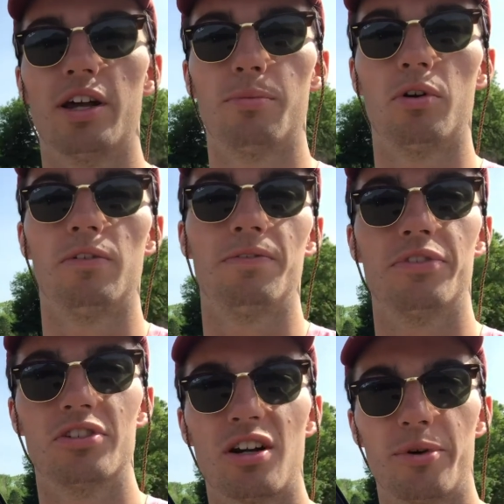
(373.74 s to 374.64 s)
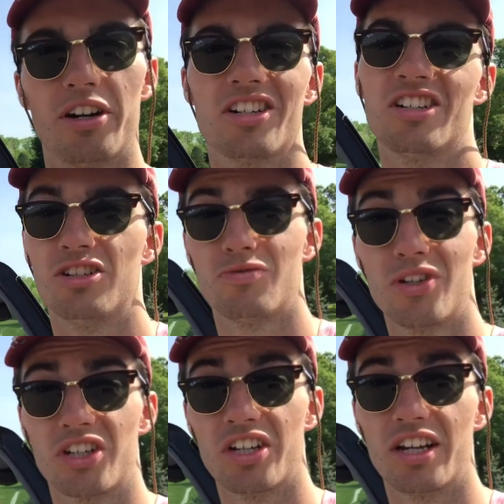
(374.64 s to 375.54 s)
Red Bull. Summer edition is
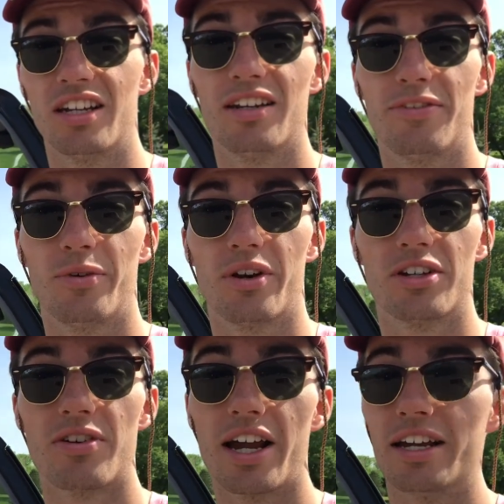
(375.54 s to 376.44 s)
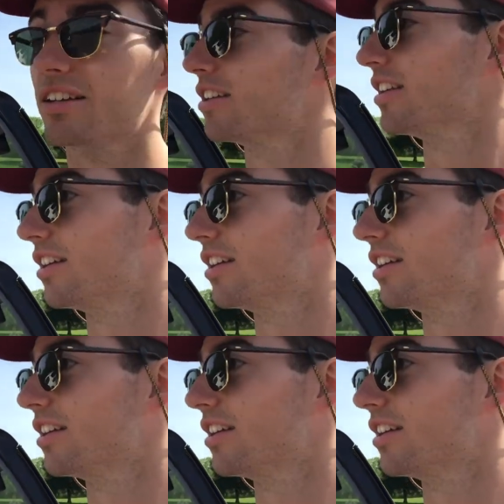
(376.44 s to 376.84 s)
really good if you want to try it.